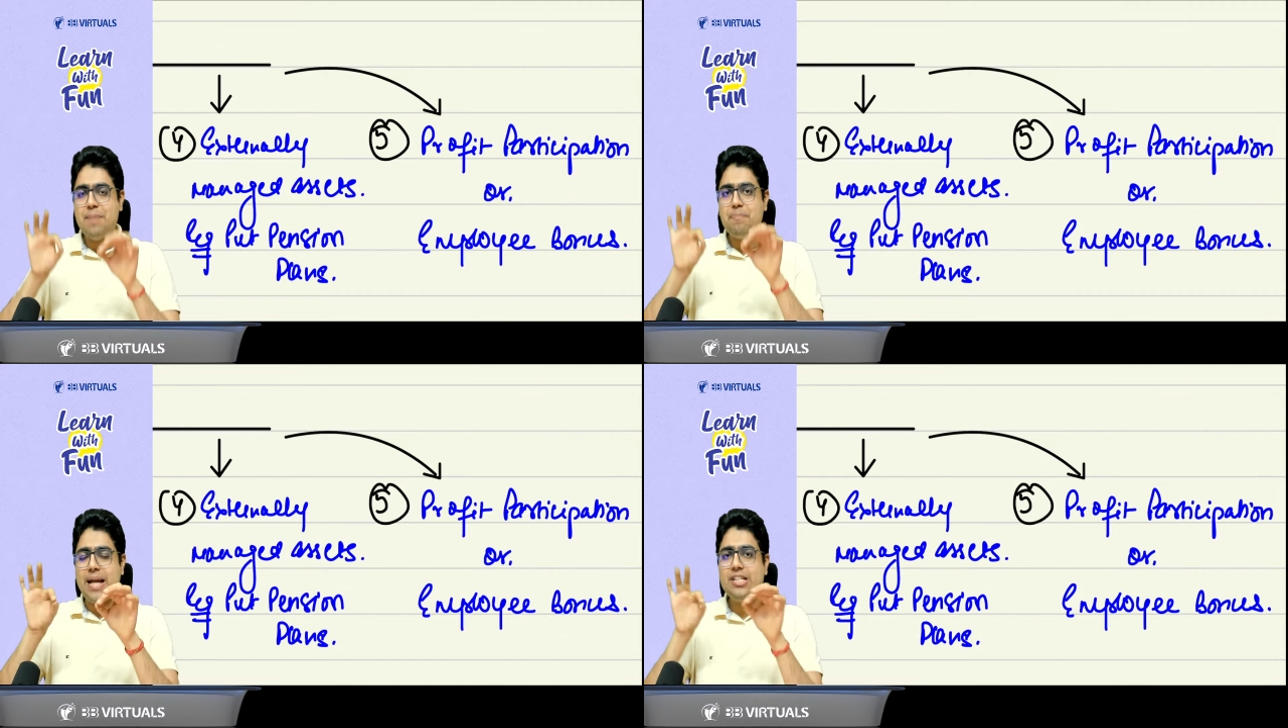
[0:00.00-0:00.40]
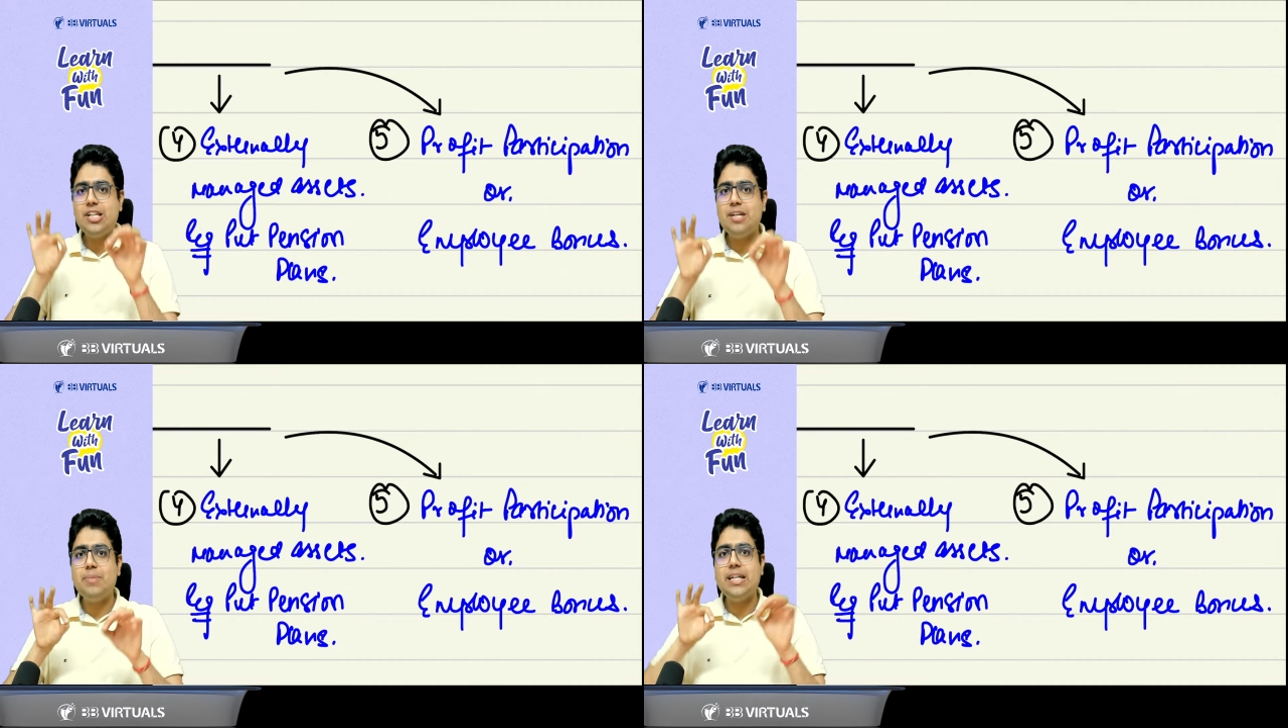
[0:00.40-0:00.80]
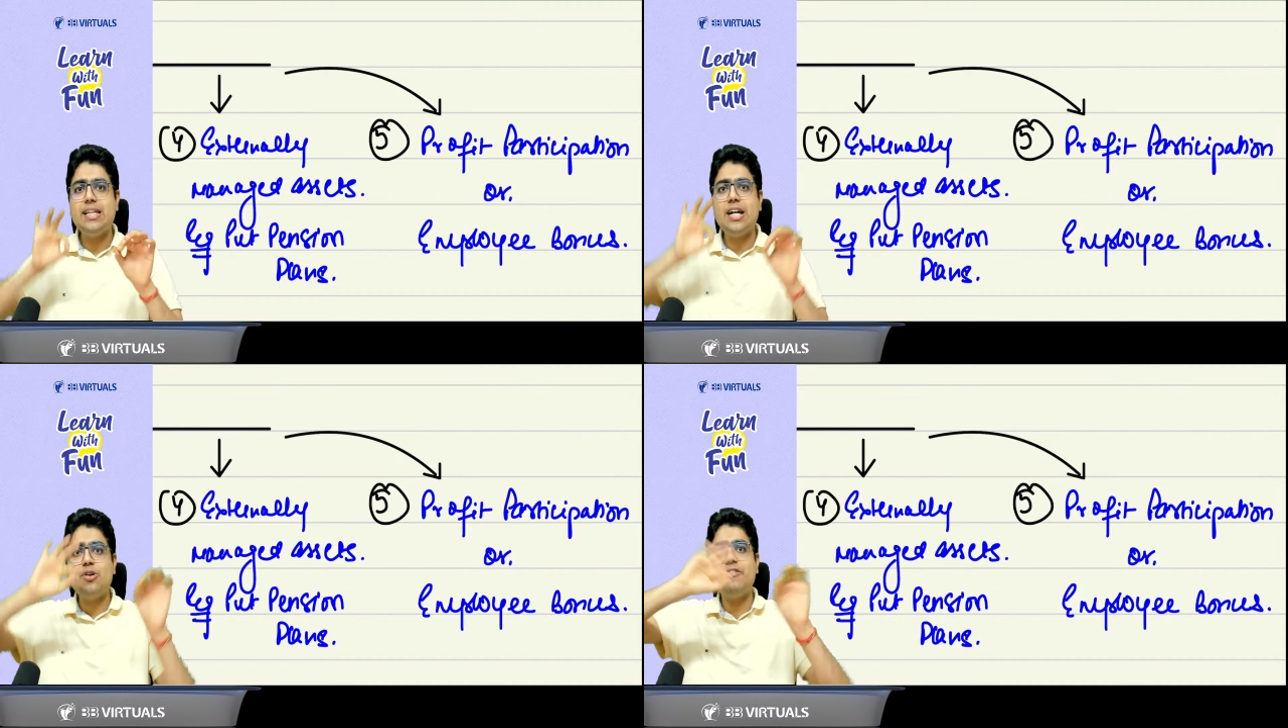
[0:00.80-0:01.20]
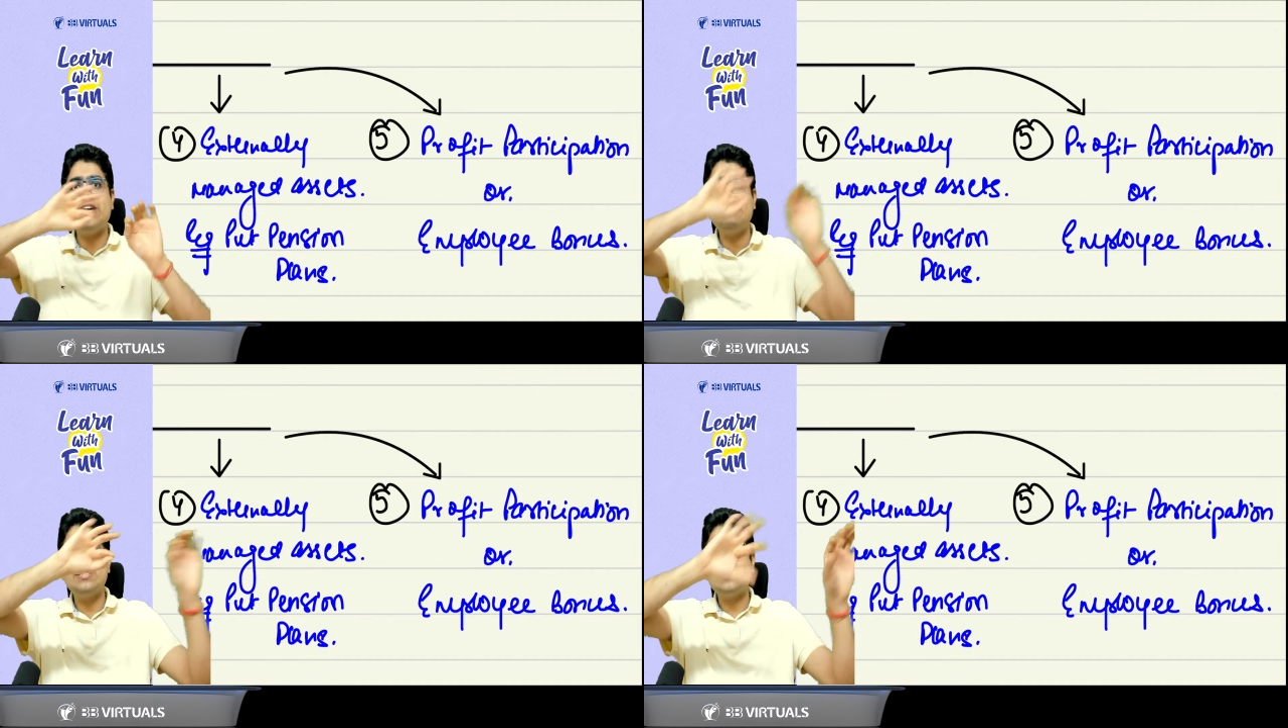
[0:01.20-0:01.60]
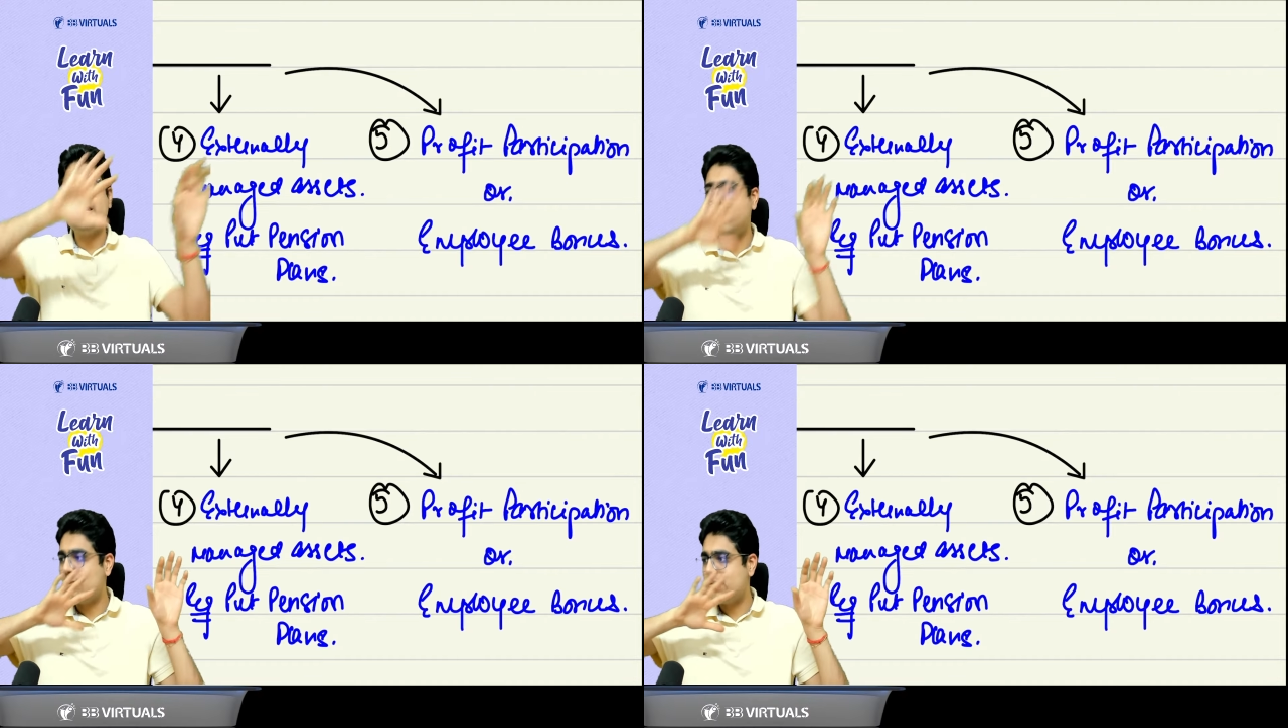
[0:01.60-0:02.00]
pension money that you have
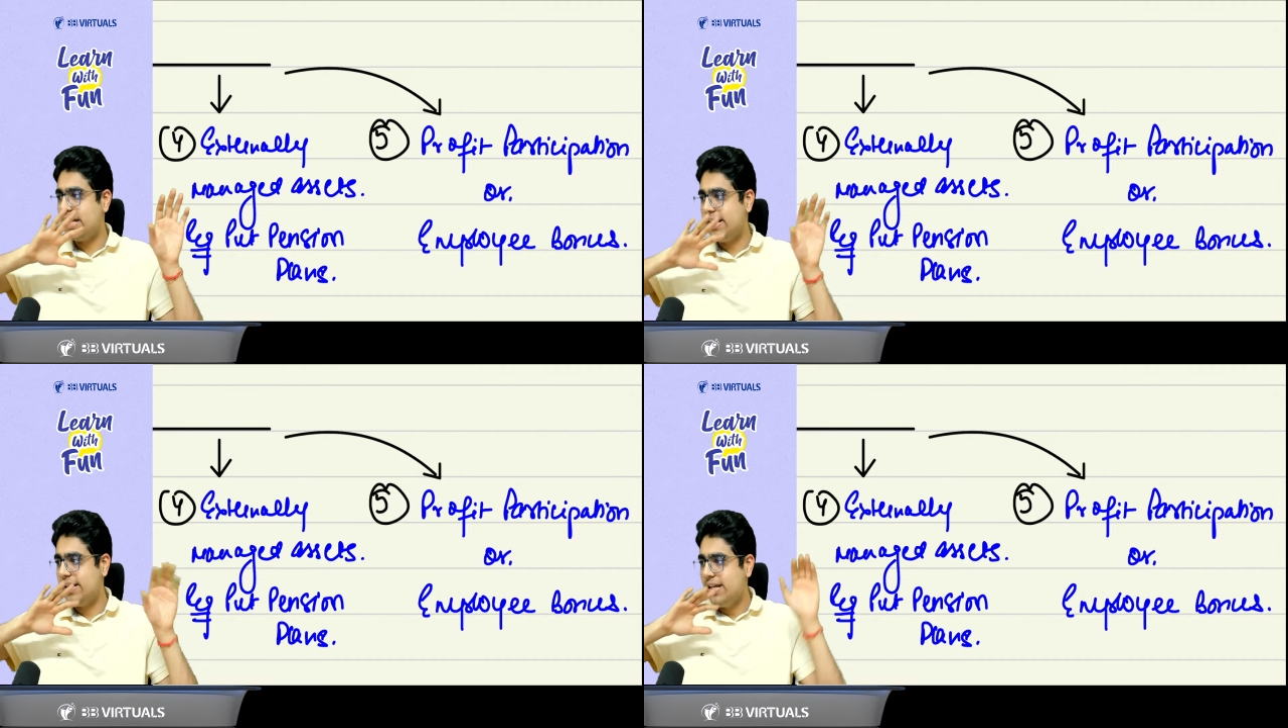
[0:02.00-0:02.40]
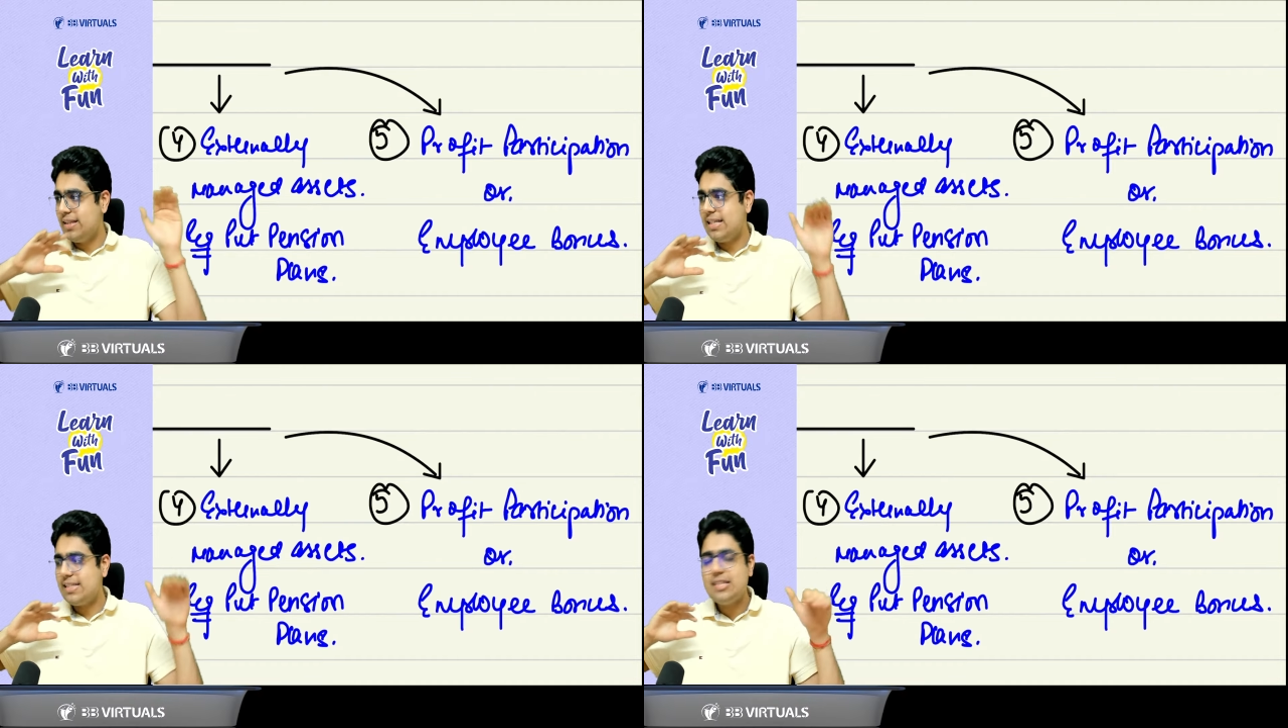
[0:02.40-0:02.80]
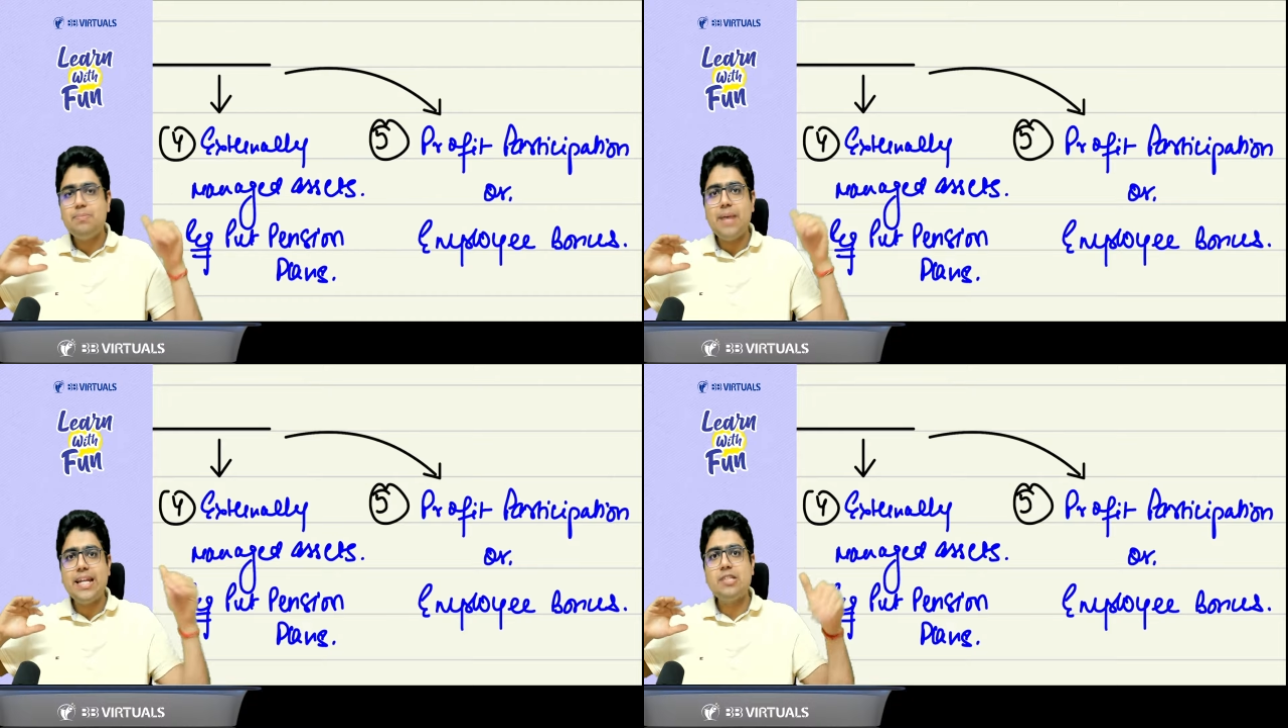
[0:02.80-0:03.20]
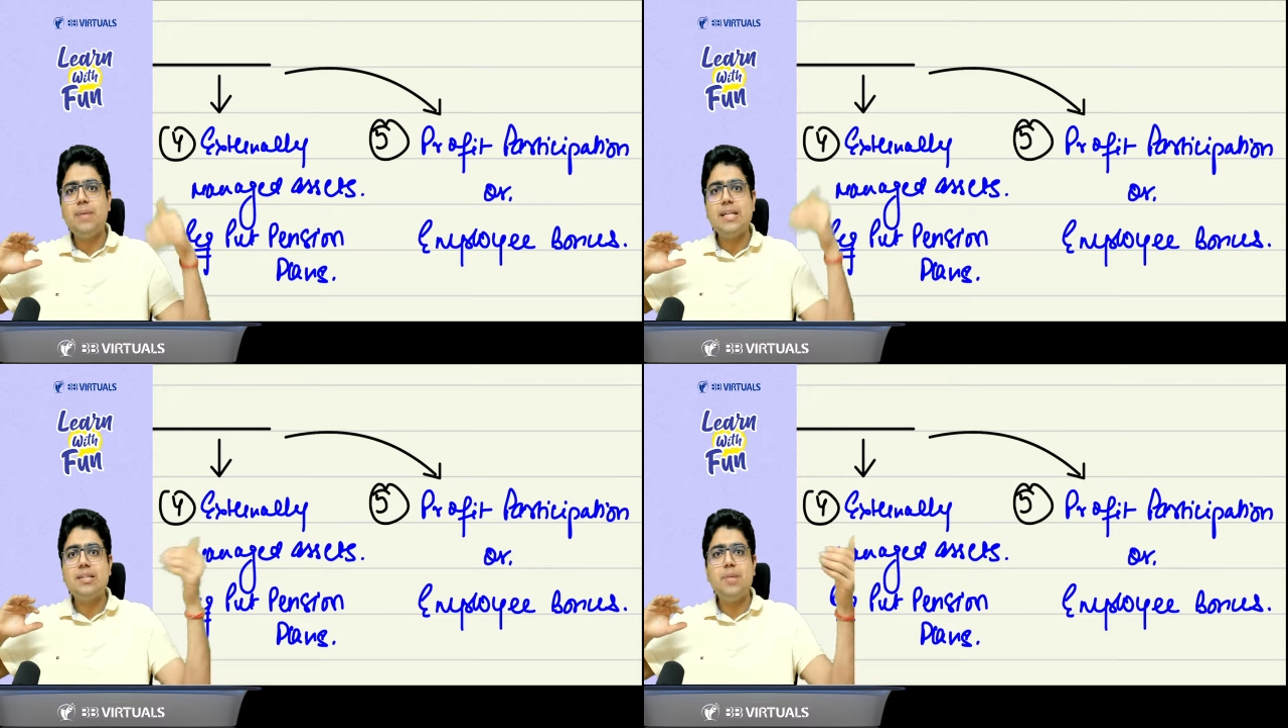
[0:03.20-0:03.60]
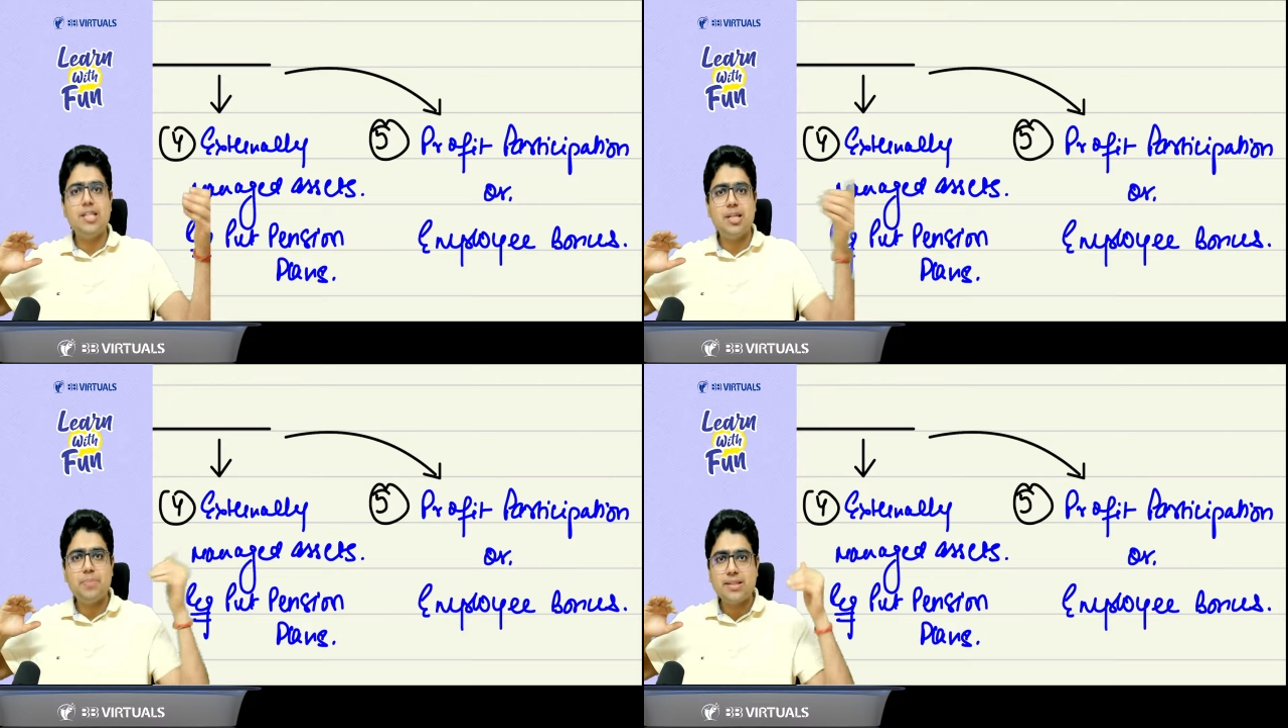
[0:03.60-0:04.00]
invested outside, this is managed by some
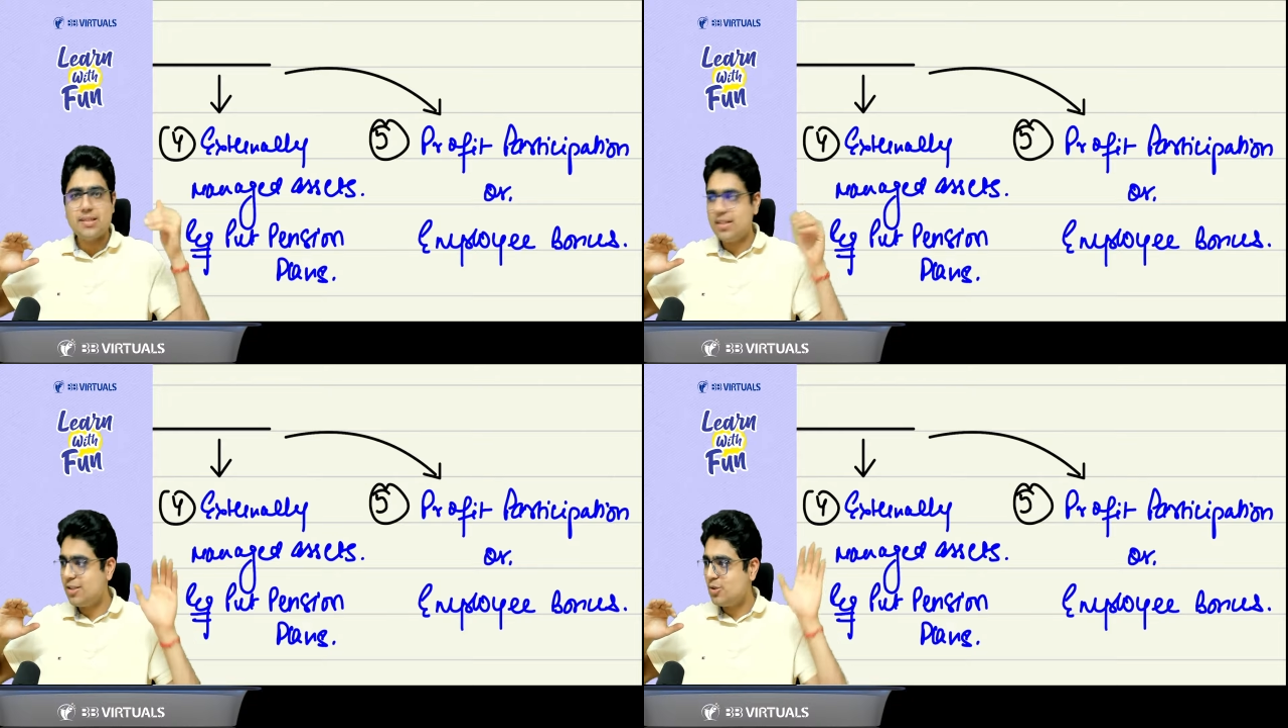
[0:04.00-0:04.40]
other person.